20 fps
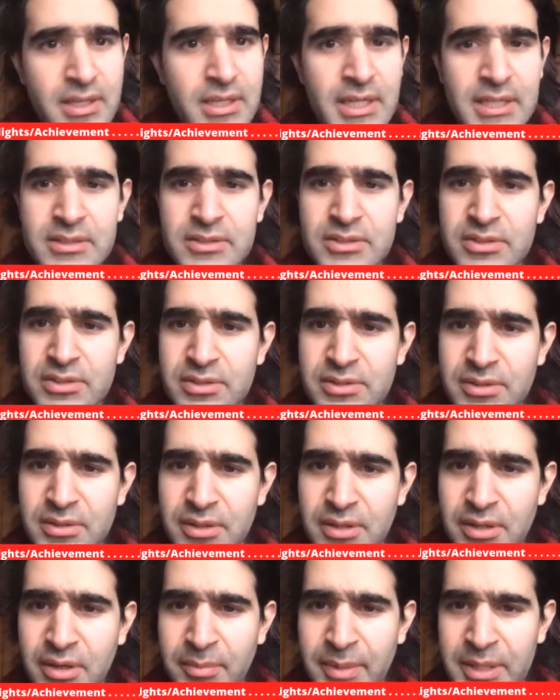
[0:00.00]
And
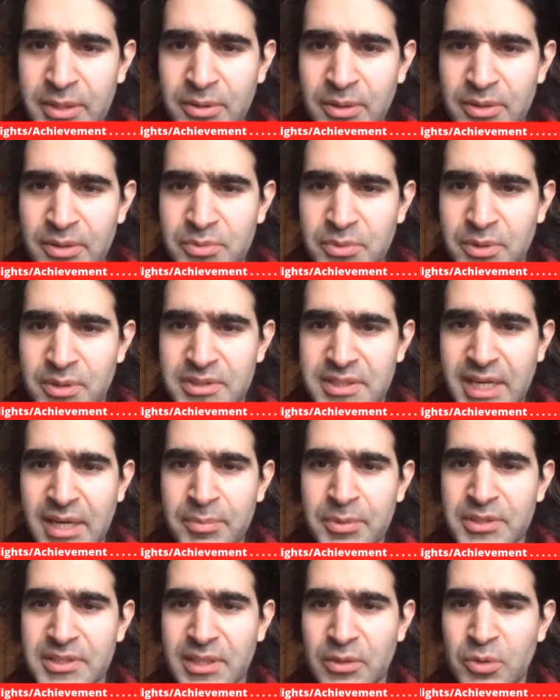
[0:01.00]
oh my God, what's
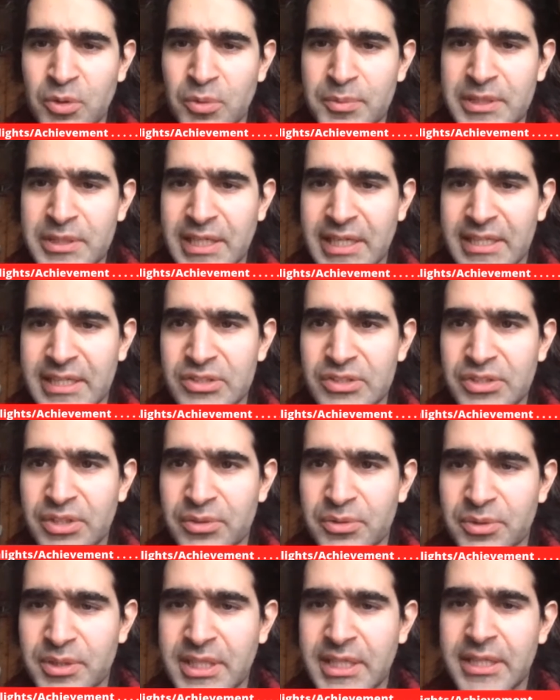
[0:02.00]
happened? I hope that
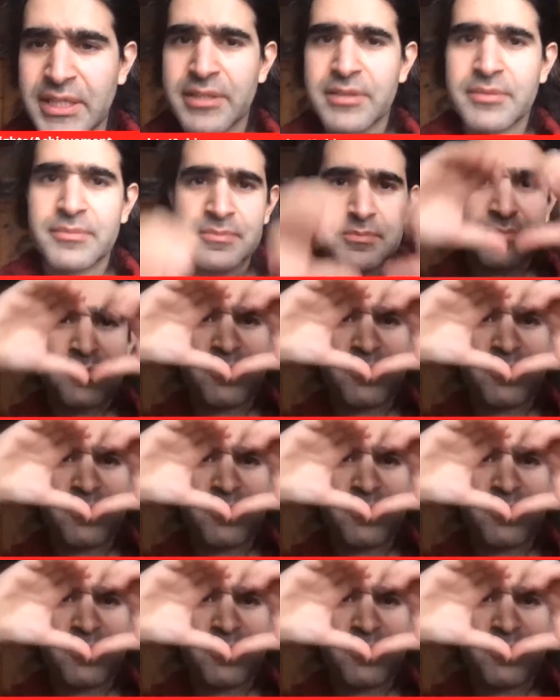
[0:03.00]
you're okay.